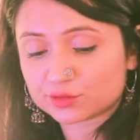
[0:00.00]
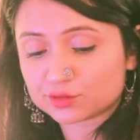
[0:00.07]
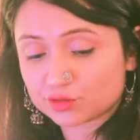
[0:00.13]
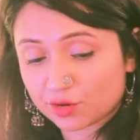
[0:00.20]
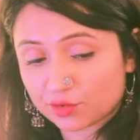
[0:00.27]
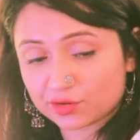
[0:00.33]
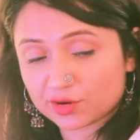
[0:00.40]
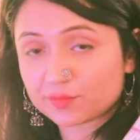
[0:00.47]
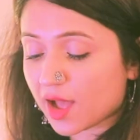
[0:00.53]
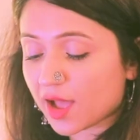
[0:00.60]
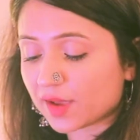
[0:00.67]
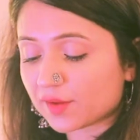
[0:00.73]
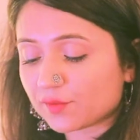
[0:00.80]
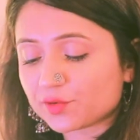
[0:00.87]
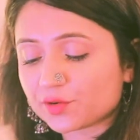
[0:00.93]
genre. I
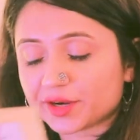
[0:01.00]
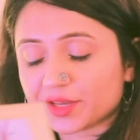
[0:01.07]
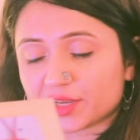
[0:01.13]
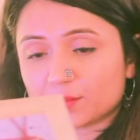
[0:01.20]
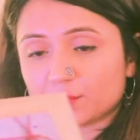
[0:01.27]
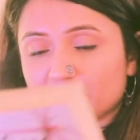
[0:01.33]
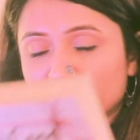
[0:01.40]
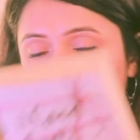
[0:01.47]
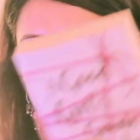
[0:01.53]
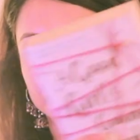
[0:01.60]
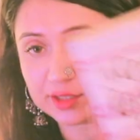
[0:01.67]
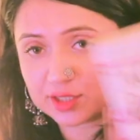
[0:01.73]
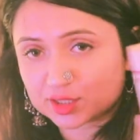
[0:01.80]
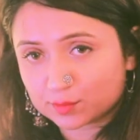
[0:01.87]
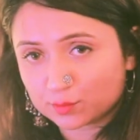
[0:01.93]
have already completed
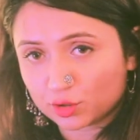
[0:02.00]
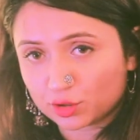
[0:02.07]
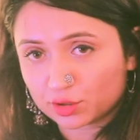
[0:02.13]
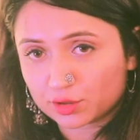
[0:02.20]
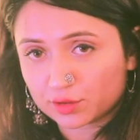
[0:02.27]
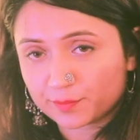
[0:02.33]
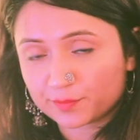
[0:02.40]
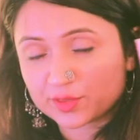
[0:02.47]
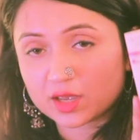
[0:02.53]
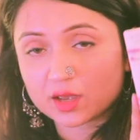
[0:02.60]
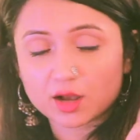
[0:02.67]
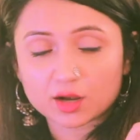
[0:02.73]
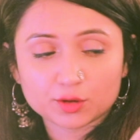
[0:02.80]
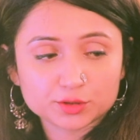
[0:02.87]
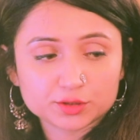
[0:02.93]
this book,
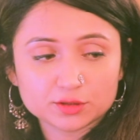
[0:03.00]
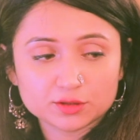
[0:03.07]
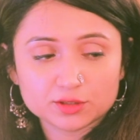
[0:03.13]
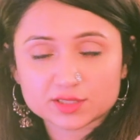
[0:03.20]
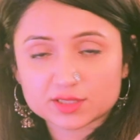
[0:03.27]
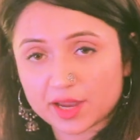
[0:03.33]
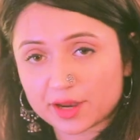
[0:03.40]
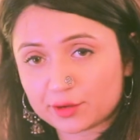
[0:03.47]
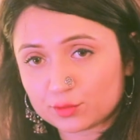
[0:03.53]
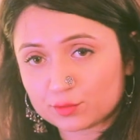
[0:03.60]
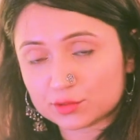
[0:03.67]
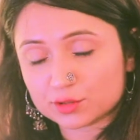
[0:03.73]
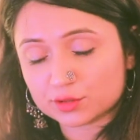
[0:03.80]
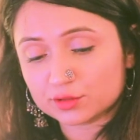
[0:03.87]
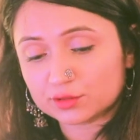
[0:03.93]
A Good Girl's Guide to
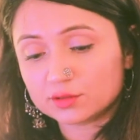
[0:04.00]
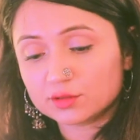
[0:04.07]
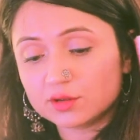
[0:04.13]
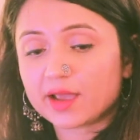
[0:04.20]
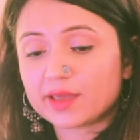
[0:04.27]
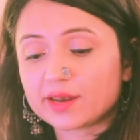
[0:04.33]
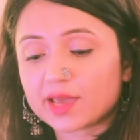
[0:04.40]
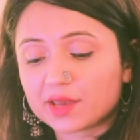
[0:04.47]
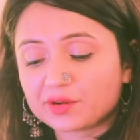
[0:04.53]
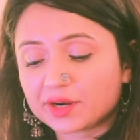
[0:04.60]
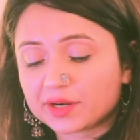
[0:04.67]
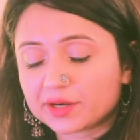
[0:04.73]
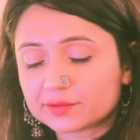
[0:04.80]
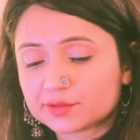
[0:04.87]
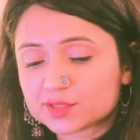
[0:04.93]
Murder, and I
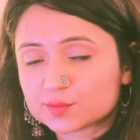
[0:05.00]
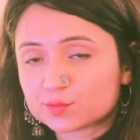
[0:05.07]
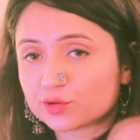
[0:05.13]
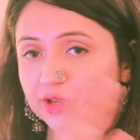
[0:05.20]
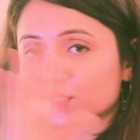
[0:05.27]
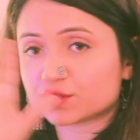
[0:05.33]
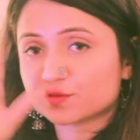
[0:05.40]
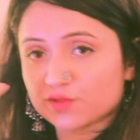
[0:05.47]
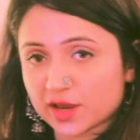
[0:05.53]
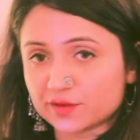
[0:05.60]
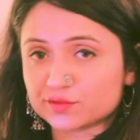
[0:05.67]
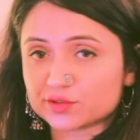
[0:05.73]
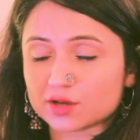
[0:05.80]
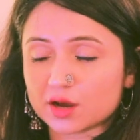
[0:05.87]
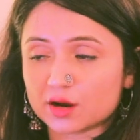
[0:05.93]
rated this book as 5
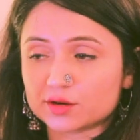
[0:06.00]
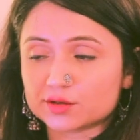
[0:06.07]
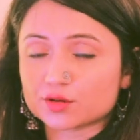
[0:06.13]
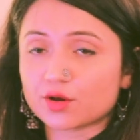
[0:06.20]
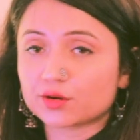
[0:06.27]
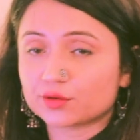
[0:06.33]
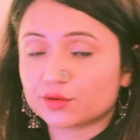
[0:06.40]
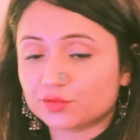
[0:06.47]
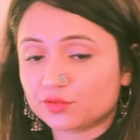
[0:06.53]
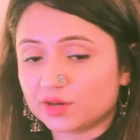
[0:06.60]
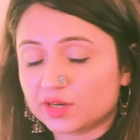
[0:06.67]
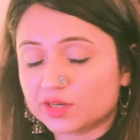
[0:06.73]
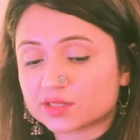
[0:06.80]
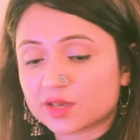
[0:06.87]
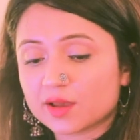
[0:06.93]
stars on
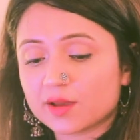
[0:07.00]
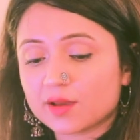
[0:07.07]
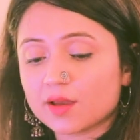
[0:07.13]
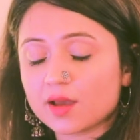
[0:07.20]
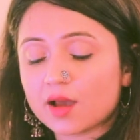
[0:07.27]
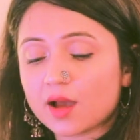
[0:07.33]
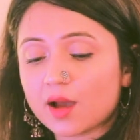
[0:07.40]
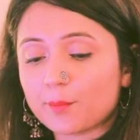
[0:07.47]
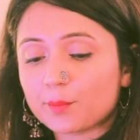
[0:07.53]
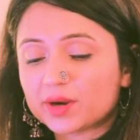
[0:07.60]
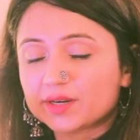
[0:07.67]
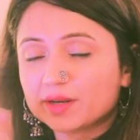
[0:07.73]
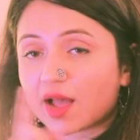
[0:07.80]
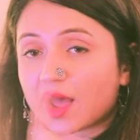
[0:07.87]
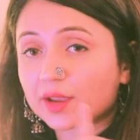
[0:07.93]
Goodreads. But I